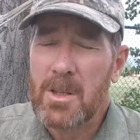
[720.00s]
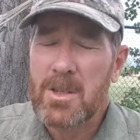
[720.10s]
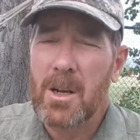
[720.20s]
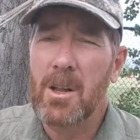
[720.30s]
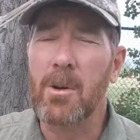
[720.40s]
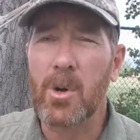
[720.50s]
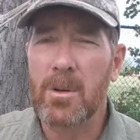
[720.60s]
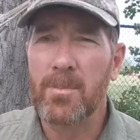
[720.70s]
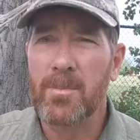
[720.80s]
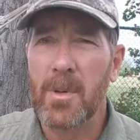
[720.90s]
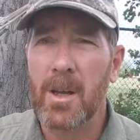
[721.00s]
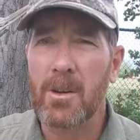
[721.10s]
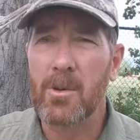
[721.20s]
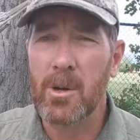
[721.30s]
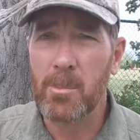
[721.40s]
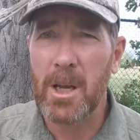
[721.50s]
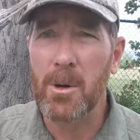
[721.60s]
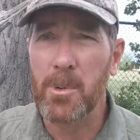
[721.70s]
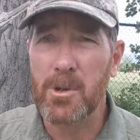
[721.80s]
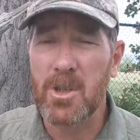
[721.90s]
and settle on one. And go ahead and make
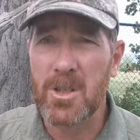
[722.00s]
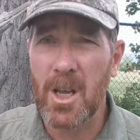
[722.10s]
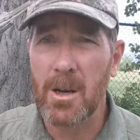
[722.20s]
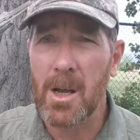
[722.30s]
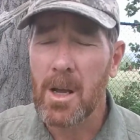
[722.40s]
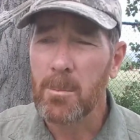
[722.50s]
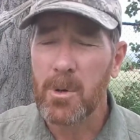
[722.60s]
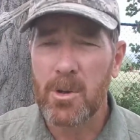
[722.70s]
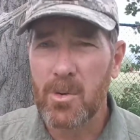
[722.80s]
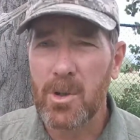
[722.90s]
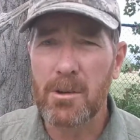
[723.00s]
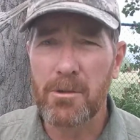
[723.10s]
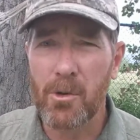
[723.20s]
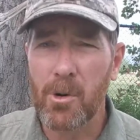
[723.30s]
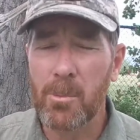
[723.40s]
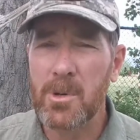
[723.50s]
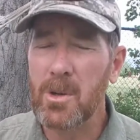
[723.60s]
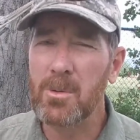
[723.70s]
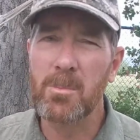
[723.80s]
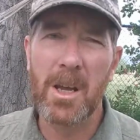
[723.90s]
your purchase then. But do it informed.
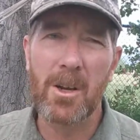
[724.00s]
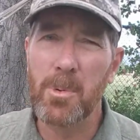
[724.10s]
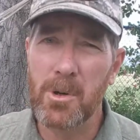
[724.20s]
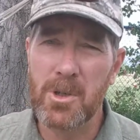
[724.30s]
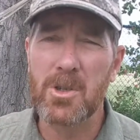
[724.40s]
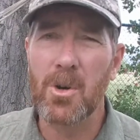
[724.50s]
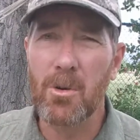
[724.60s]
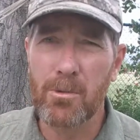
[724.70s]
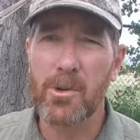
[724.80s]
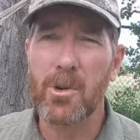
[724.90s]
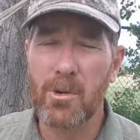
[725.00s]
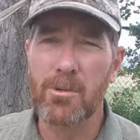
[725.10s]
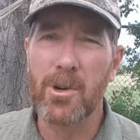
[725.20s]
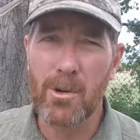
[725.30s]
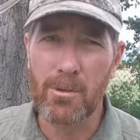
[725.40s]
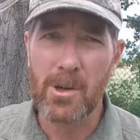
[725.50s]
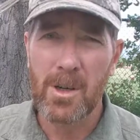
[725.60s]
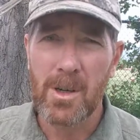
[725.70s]
Don't make your purchase over and over and over.